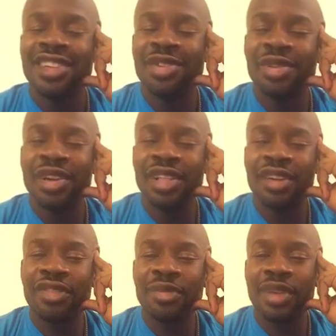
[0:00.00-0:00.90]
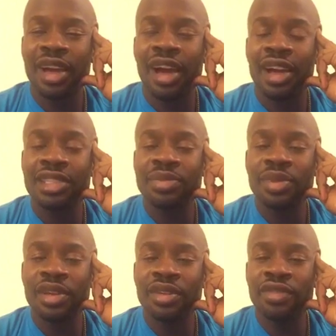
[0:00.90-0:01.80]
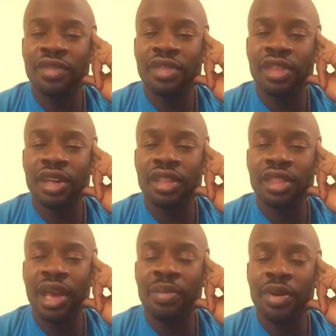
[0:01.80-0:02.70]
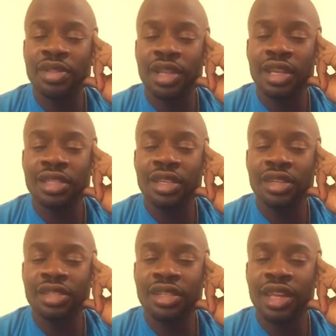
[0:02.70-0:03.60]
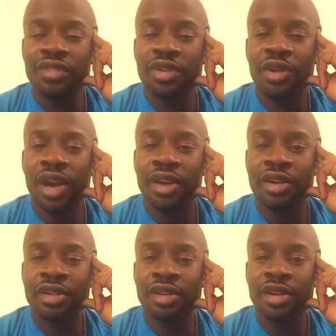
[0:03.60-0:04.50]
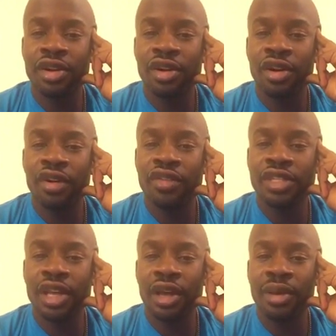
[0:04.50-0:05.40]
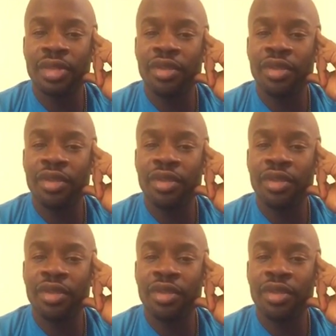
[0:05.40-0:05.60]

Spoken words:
You won't hear that from me. I just believe that person has skills that they've acquired over time.